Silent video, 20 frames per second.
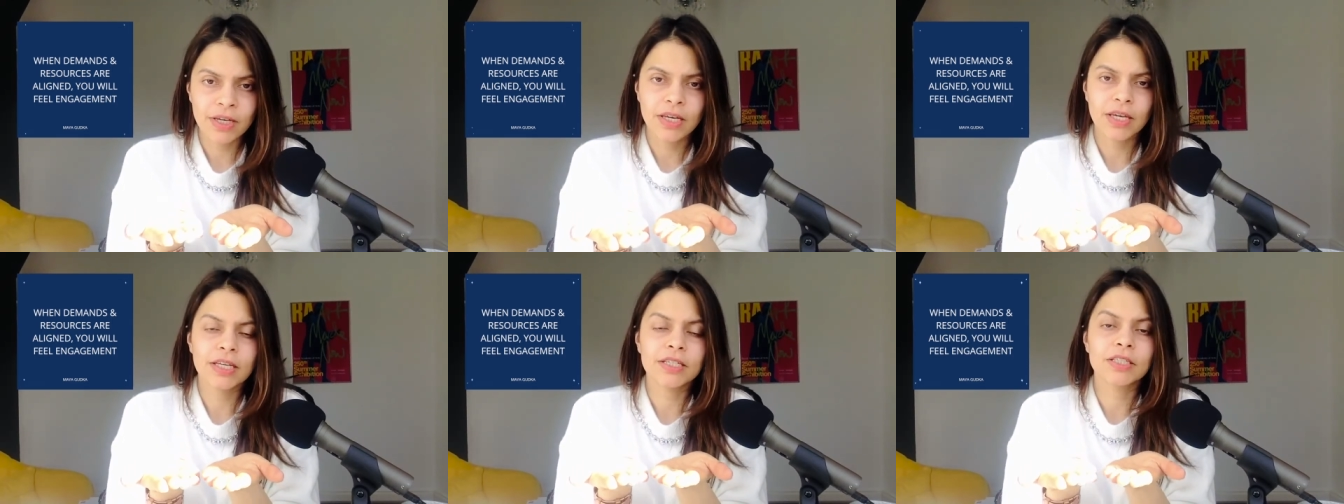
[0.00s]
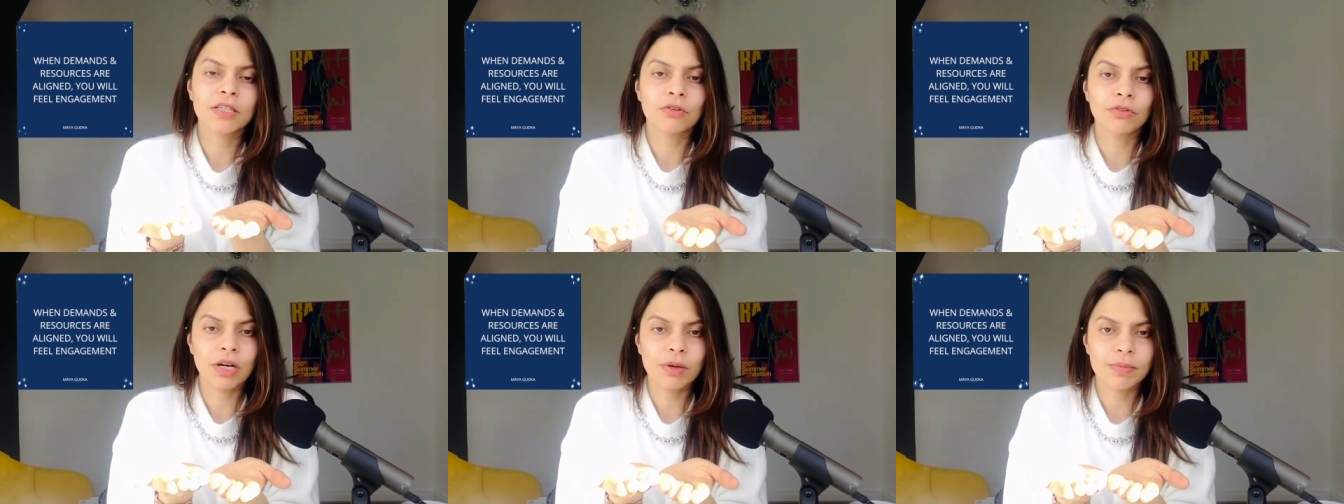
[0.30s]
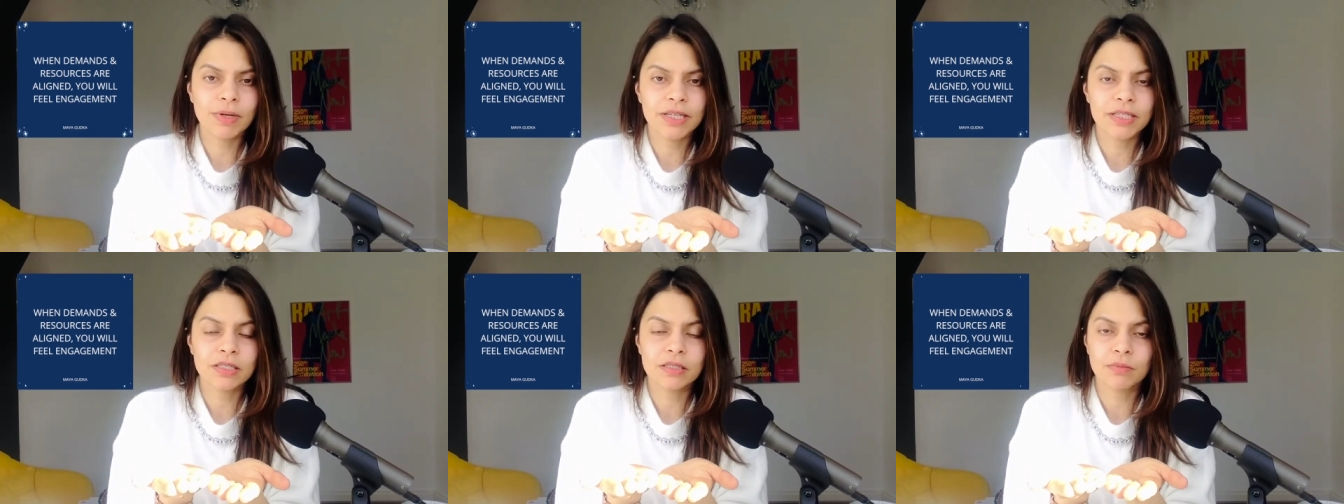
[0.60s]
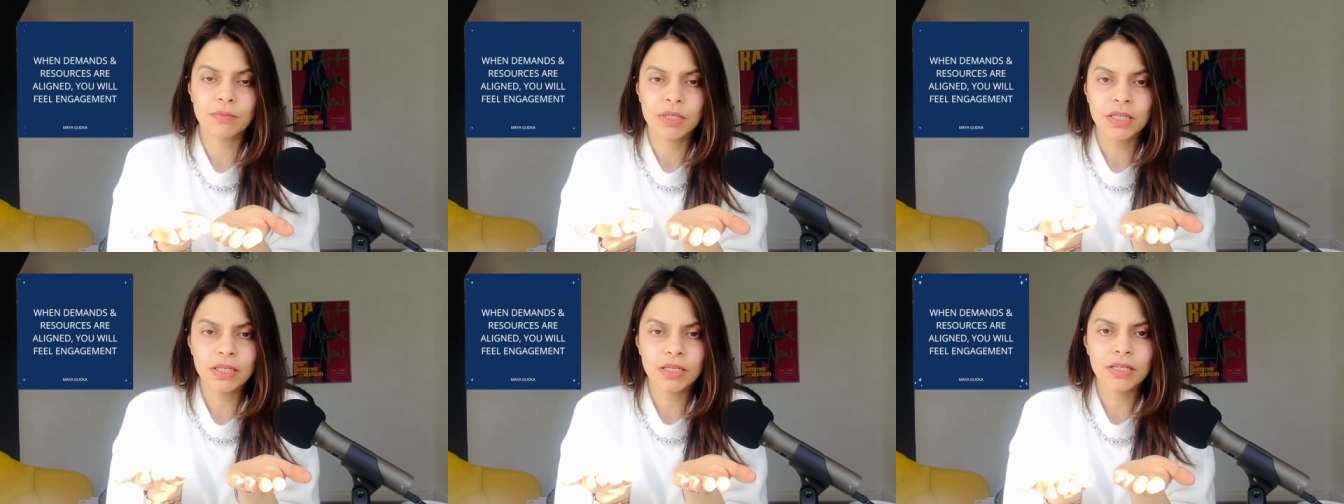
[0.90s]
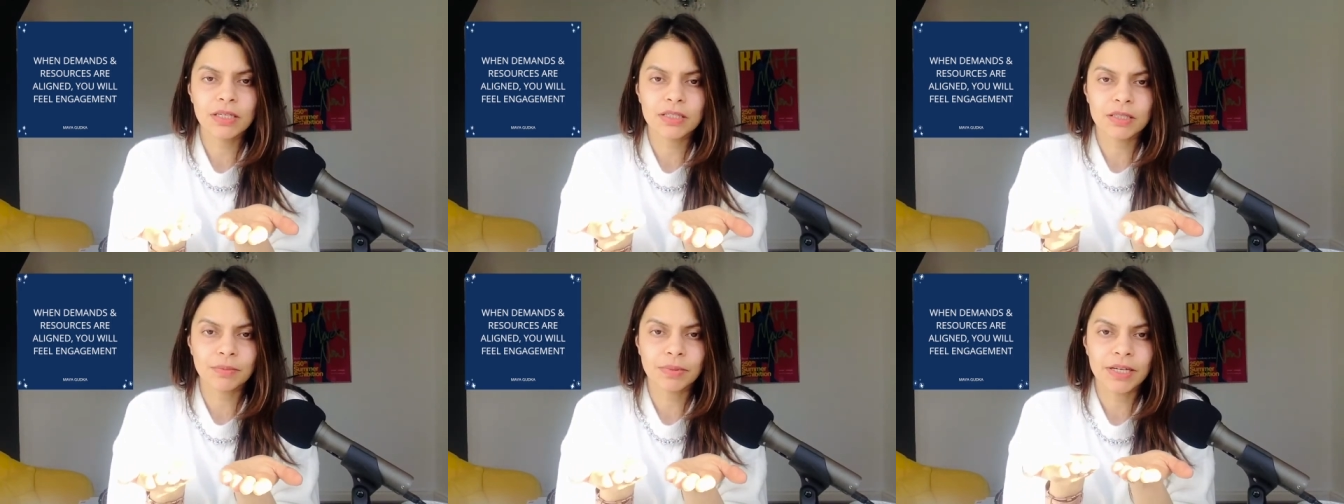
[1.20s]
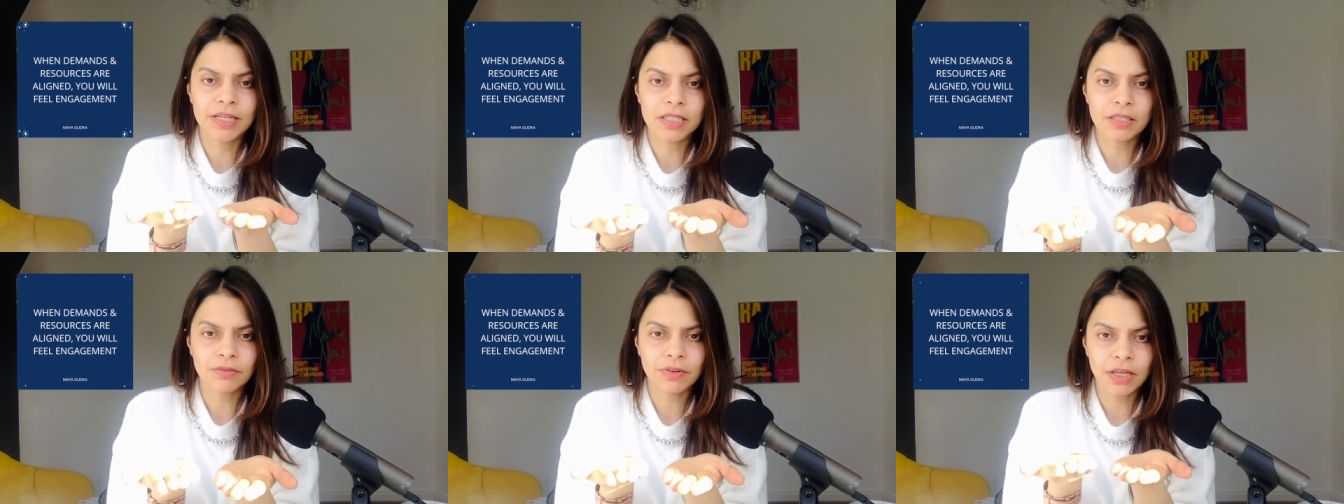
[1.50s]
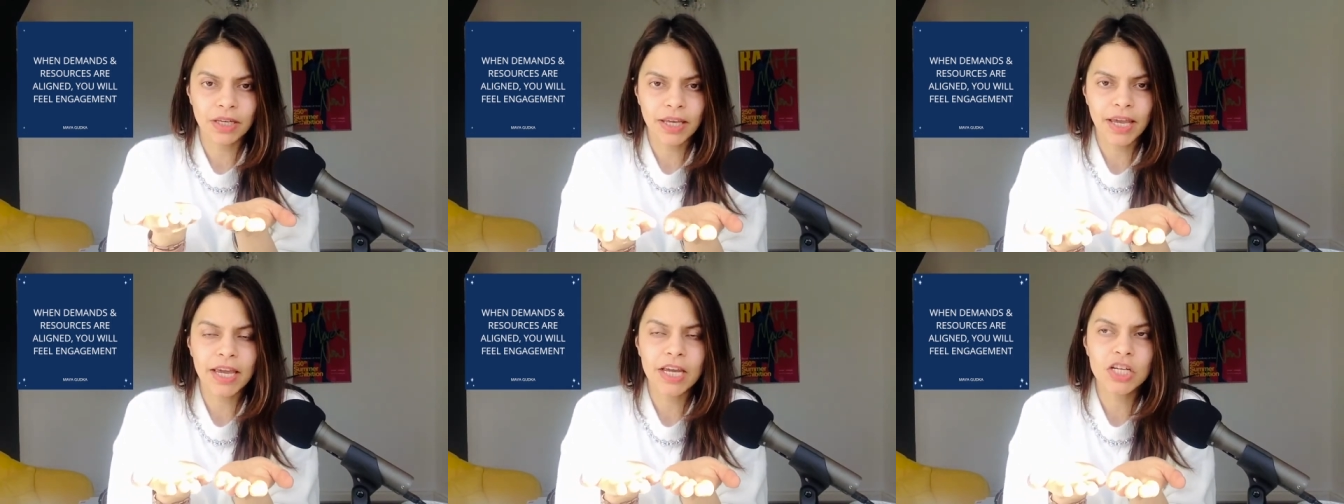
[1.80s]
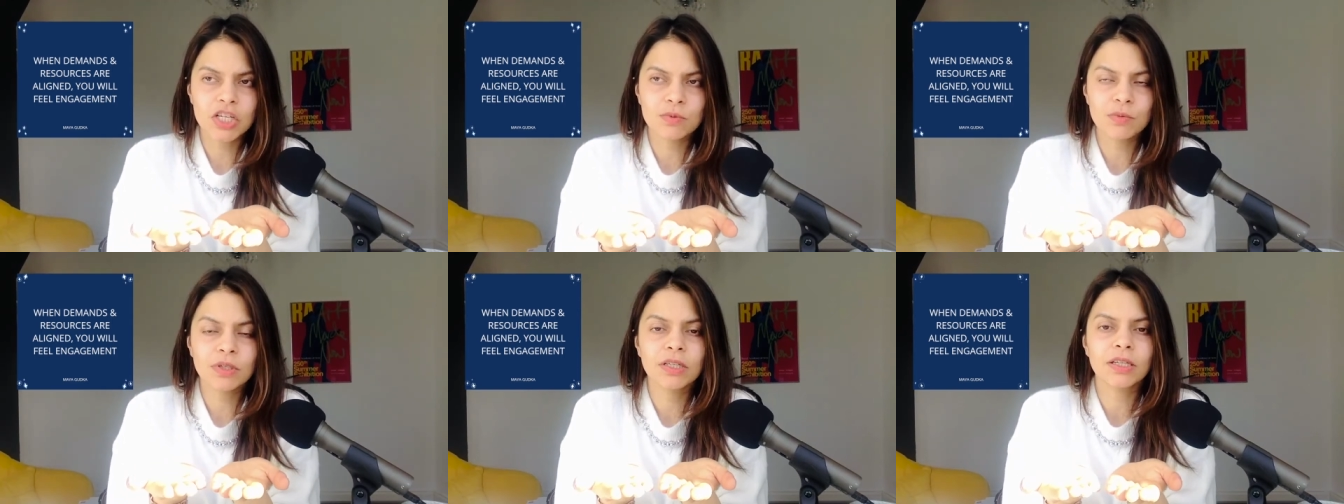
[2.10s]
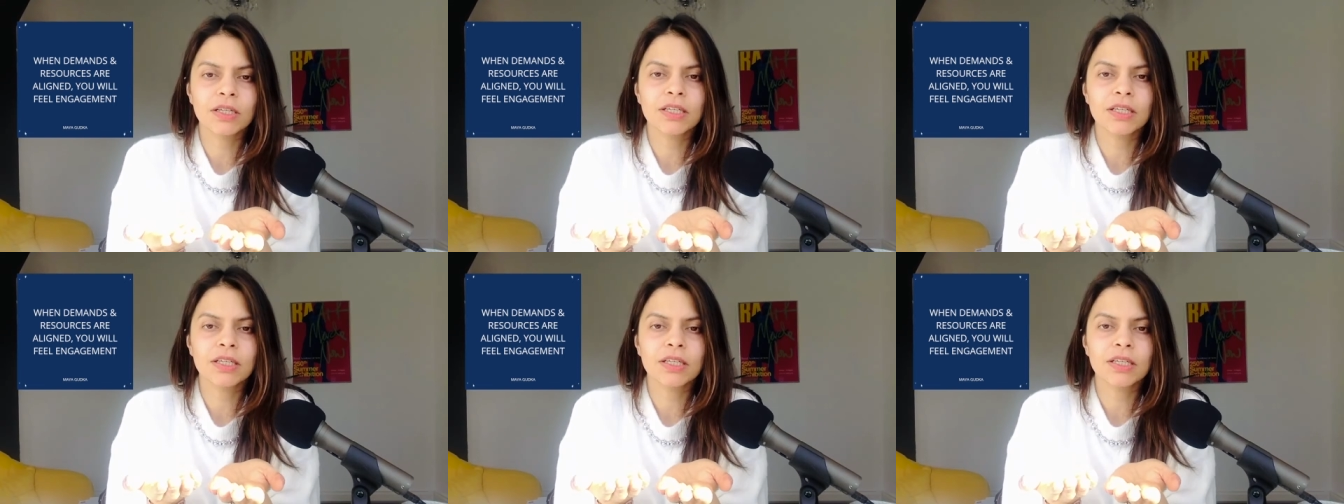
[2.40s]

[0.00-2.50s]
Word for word: It's a great place to be. It's a place of engagement,